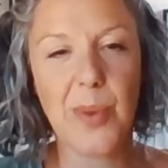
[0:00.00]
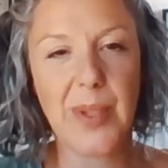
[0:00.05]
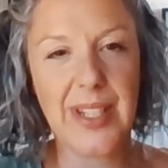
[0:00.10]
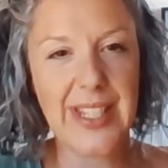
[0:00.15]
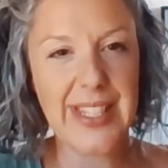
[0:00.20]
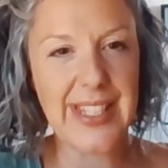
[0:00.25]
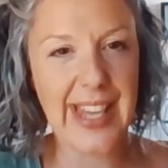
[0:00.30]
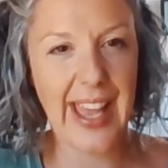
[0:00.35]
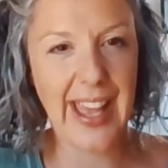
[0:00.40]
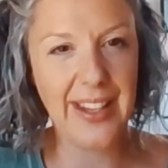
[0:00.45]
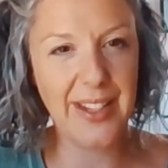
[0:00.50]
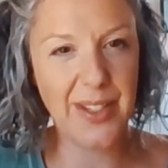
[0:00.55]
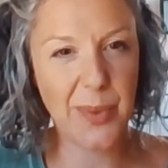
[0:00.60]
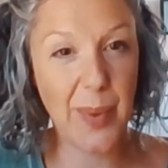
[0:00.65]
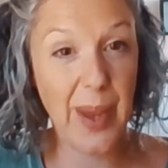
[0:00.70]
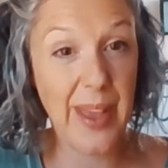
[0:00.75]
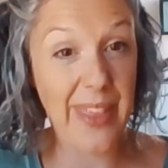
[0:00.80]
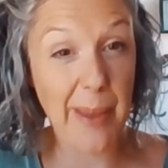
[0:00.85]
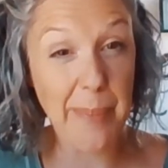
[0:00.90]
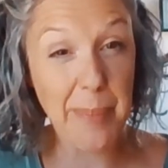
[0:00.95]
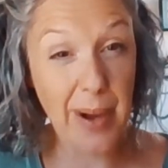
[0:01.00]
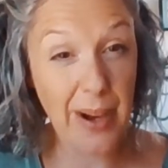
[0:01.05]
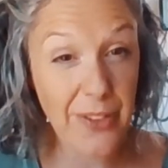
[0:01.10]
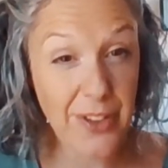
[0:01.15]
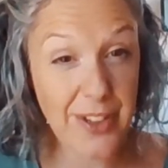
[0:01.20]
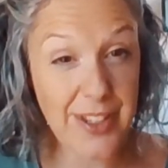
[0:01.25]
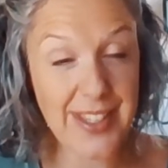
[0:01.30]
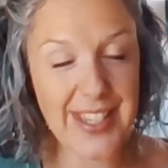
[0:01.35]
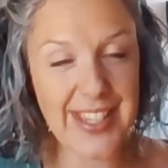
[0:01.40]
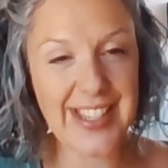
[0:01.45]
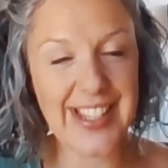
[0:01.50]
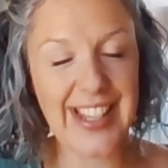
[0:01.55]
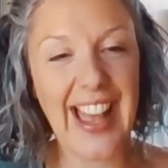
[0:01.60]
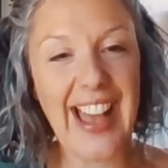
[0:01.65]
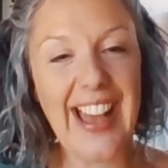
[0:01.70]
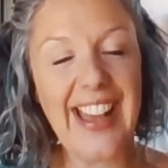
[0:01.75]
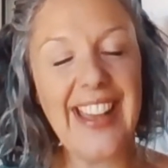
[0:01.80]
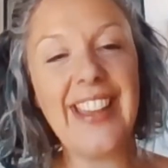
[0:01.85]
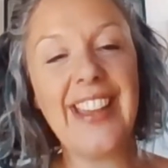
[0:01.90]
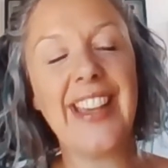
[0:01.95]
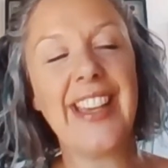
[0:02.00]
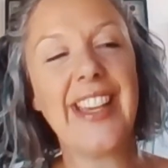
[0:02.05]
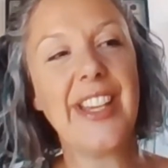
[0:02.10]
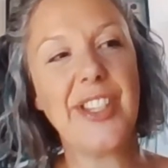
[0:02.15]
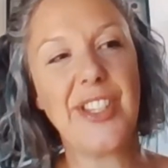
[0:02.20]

to understand where their preferences lie.